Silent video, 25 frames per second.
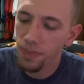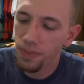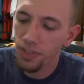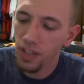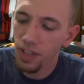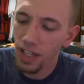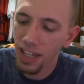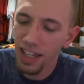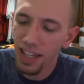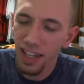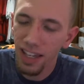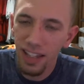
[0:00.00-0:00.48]

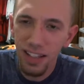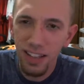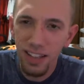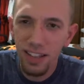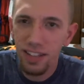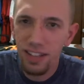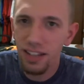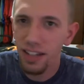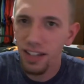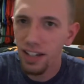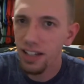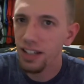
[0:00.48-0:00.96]
the
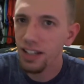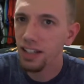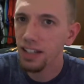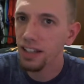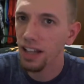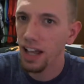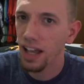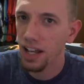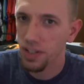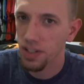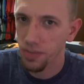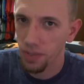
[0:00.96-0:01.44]
kids thing
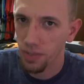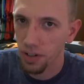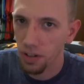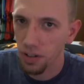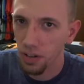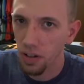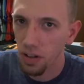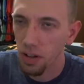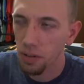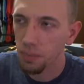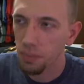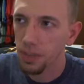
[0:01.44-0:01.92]
didn't last very
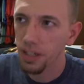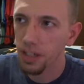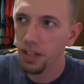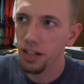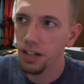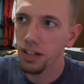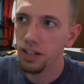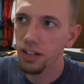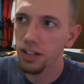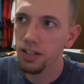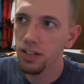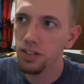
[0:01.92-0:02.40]
long,
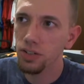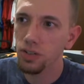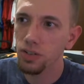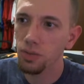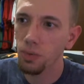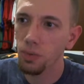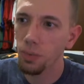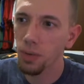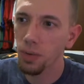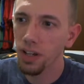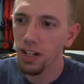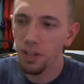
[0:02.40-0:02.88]
because
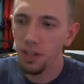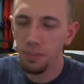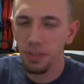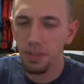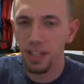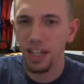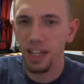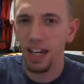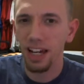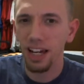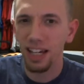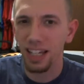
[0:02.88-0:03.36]
we ended
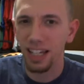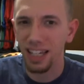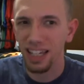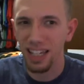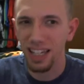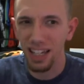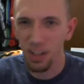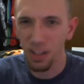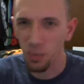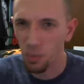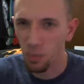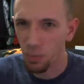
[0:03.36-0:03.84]
up kind of
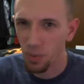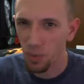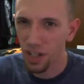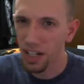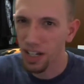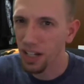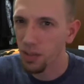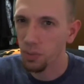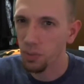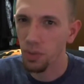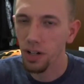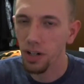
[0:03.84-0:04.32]

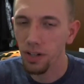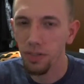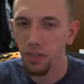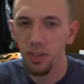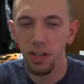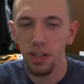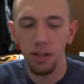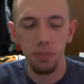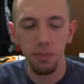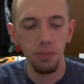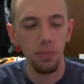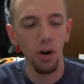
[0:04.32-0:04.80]
getting rid of
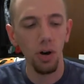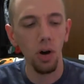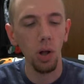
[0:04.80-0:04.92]
them,